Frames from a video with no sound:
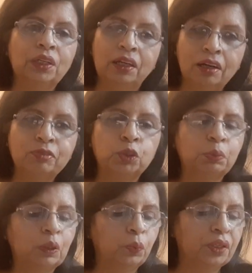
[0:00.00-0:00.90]
They love to
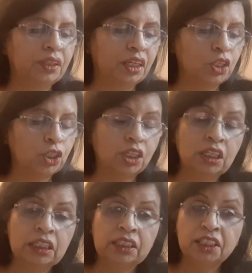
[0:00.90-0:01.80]
be with nature,
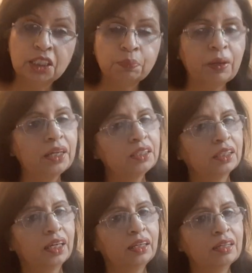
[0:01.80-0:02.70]
despite,
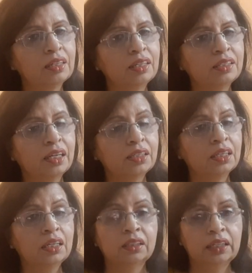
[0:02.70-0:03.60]
again, as I said,
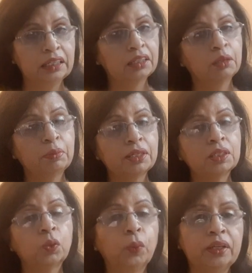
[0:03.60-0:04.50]
the
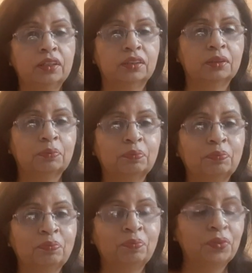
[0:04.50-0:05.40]
inclement weather.
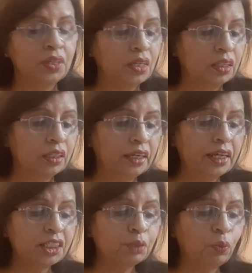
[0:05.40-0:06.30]
The
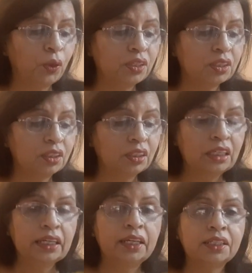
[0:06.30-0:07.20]
next pointer
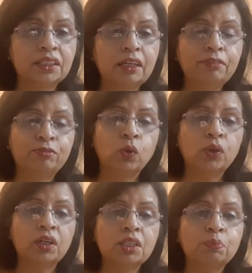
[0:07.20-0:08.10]
is they
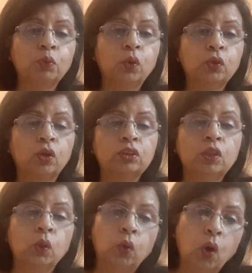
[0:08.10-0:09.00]
focus more on
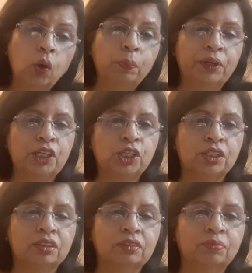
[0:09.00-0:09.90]

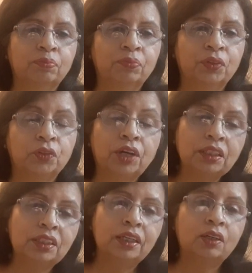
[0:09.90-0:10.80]
cooperation
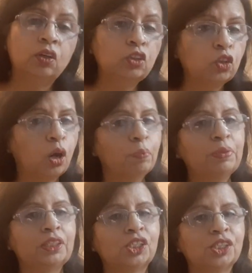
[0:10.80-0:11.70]
rather than on
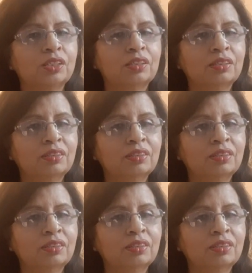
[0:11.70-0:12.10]
competition.